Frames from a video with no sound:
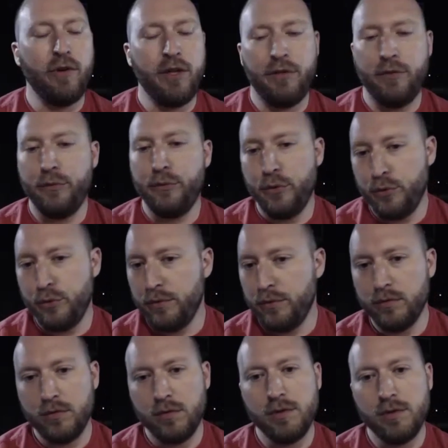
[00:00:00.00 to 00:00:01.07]
through,
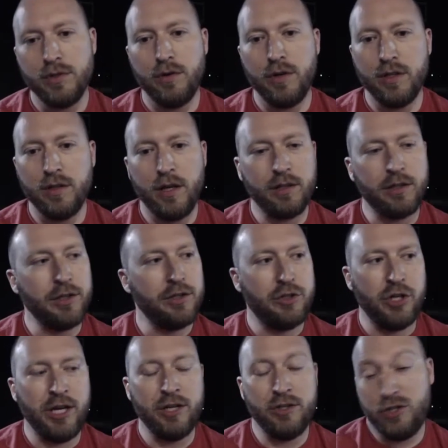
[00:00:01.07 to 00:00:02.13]
so it could
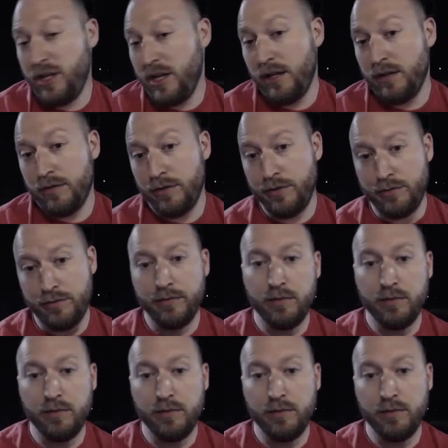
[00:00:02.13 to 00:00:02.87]
change again too.